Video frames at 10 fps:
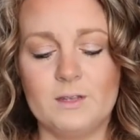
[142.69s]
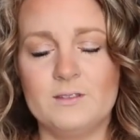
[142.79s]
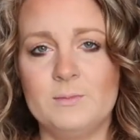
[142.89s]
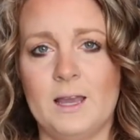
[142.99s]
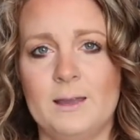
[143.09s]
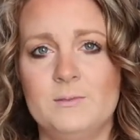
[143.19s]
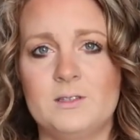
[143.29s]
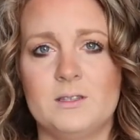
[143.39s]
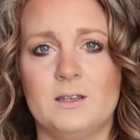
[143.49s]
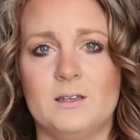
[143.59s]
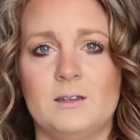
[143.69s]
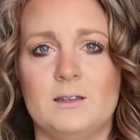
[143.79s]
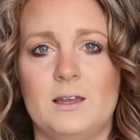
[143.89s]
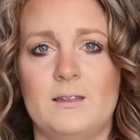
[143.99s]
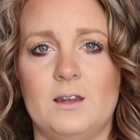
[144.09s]
sometimes,
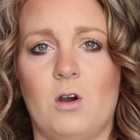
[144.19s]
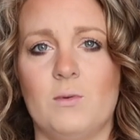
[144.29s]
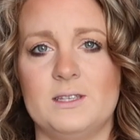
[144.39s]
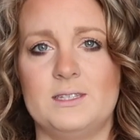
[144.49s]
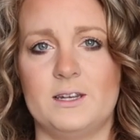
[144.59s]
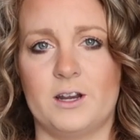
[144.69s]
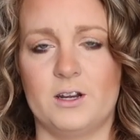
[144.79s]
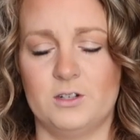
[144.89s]
and then always dinner.